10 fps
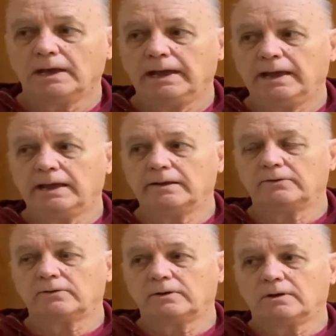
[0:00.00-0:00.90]

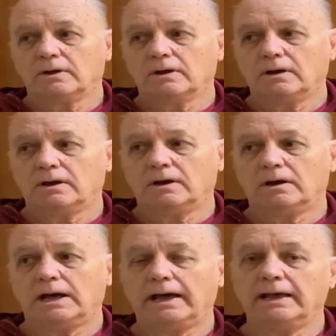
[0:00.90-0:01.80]
And
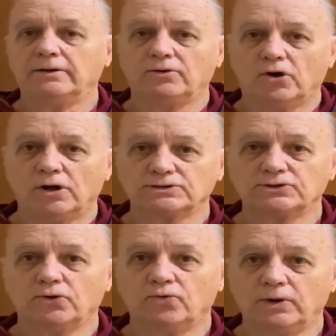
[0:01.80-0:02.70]
I had
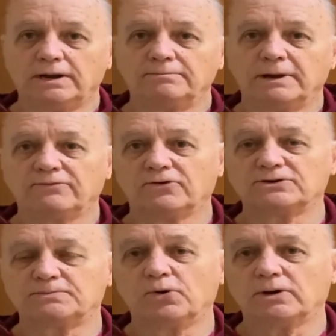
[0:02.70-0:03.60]
also written my
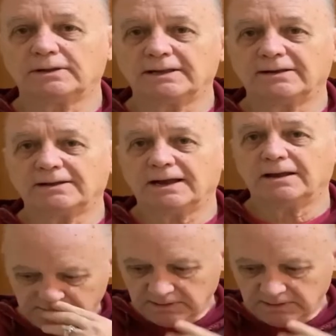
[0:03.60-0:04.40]
first book at that time,